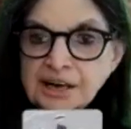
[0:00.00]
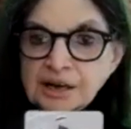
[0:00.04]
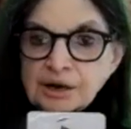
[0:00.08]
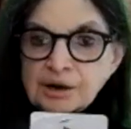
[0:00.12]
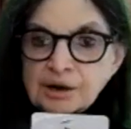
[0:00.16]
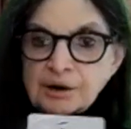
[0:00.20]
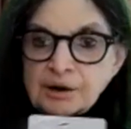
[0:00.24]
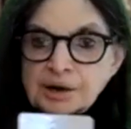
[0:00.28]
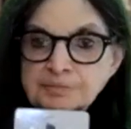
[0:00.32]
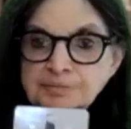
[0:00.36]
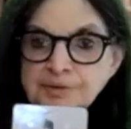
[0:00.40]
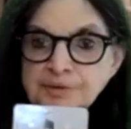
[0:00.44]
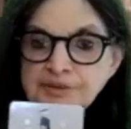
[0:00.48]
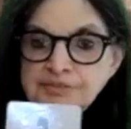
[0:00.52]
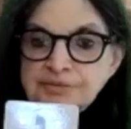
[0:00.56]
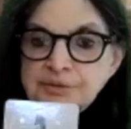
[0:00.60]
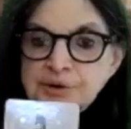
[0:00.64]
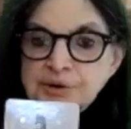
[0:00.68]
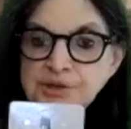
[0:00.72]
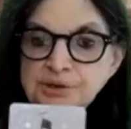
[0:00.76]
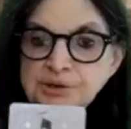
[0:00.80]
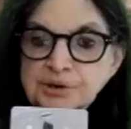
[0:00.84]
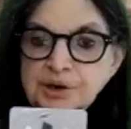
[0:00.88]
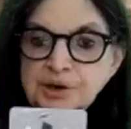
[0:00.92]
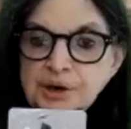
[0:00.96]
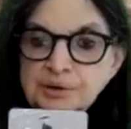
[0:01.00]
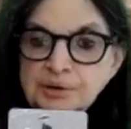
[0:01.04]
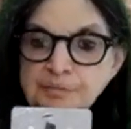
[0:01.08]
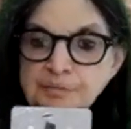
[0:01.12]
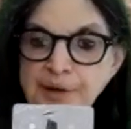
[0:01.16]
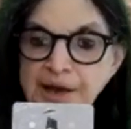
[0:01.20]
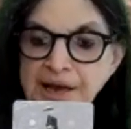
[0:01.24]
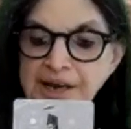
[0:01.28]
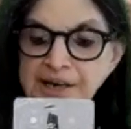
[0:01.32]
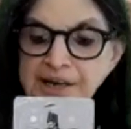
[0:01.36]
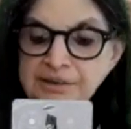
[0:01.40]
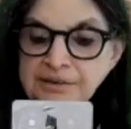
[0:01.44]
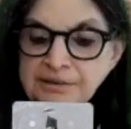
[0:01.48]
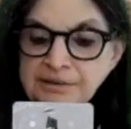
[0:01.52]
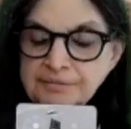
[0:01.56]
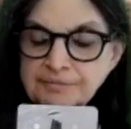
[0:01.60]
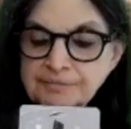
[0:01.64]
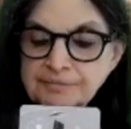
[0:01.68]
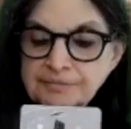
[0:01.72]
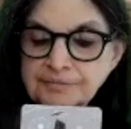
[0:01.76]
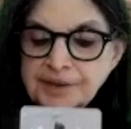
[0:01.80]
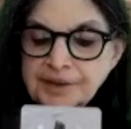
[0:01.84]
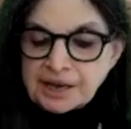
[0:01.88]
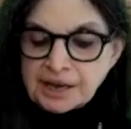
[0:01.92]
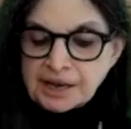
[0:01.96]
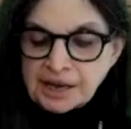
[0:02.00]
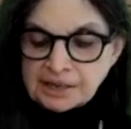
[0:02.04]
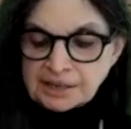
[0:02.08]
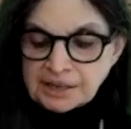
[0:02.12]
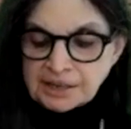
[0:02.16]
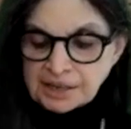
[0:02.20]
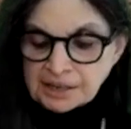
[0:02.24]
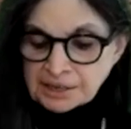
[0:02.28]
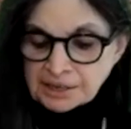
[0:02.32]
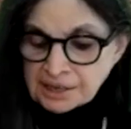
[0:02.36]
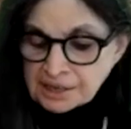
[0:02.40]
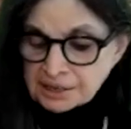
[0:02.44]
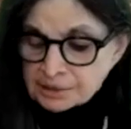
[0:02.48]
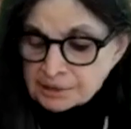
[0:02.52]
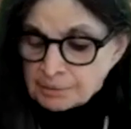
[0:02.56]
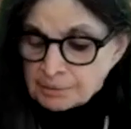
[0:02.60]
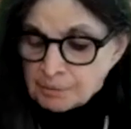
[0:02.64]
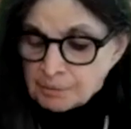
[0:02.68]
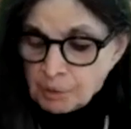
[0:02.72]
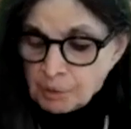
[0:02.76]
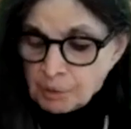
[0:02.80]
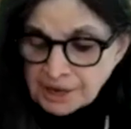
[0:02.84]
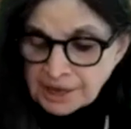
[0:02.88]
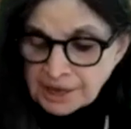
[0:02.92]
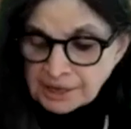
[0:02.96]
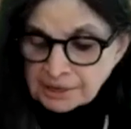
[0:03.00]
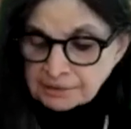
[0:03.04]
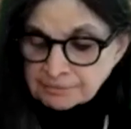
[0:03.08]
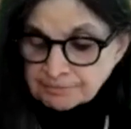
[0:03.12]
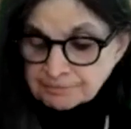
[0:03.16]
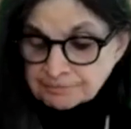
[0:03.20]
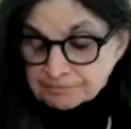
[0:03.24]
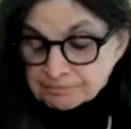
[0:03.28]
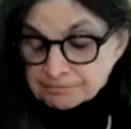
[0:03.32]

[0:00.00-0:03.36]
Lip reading: card before you go to bed, and then in the morning,